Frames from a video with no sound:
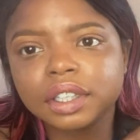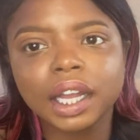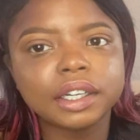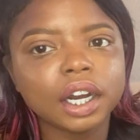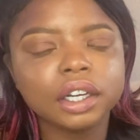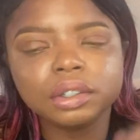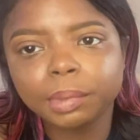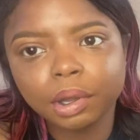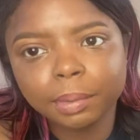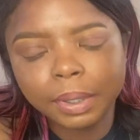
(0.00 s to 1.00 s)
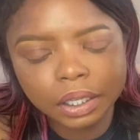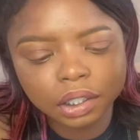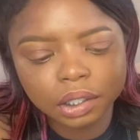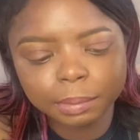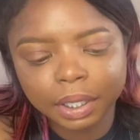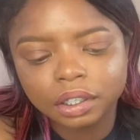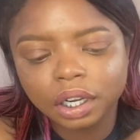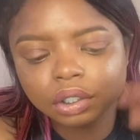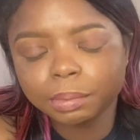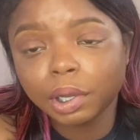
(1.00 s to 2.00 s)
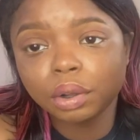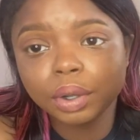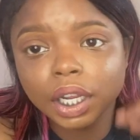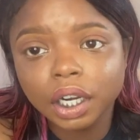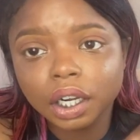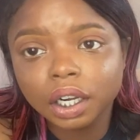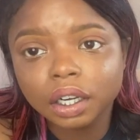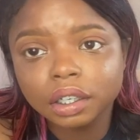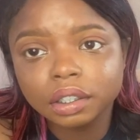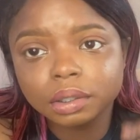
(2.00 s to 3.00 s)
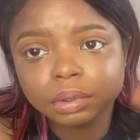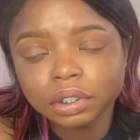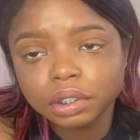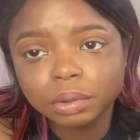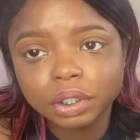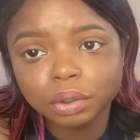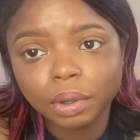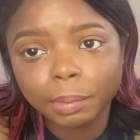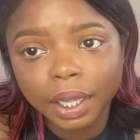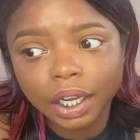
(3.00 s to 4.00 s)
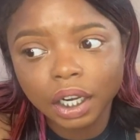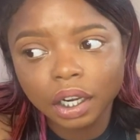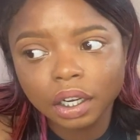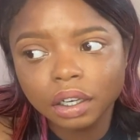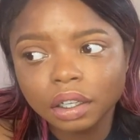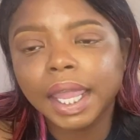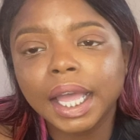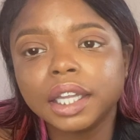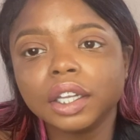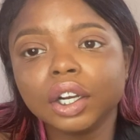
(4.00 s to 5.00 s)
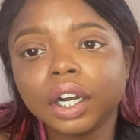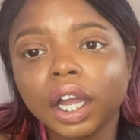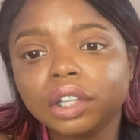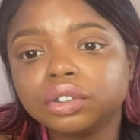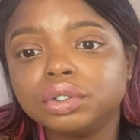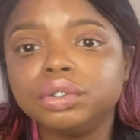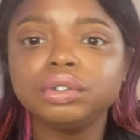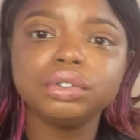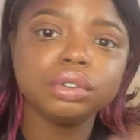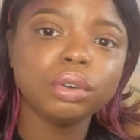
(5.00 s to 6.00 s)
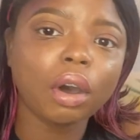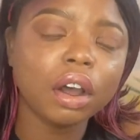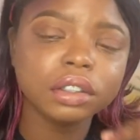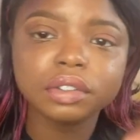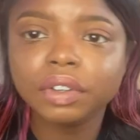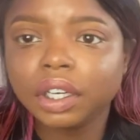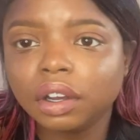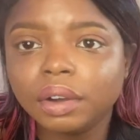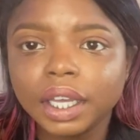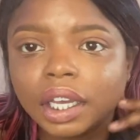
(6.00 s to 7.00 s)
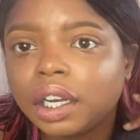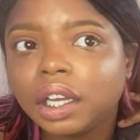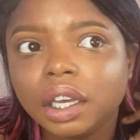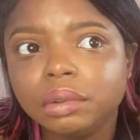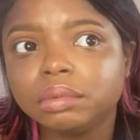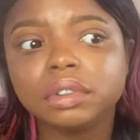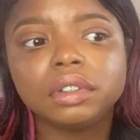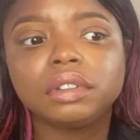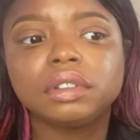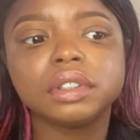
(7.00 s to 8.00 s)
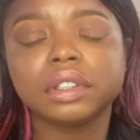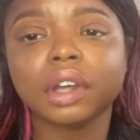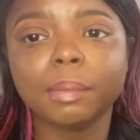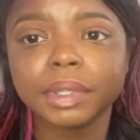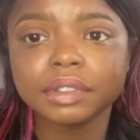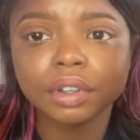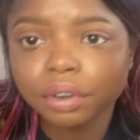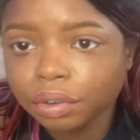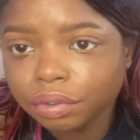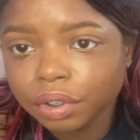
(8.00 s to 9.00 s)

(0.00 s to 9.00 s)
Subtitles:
I learned how to do my own makeup. I learned how to do my own hair because she quit doing my hair. I learned how to do all this video editing because I taught myself.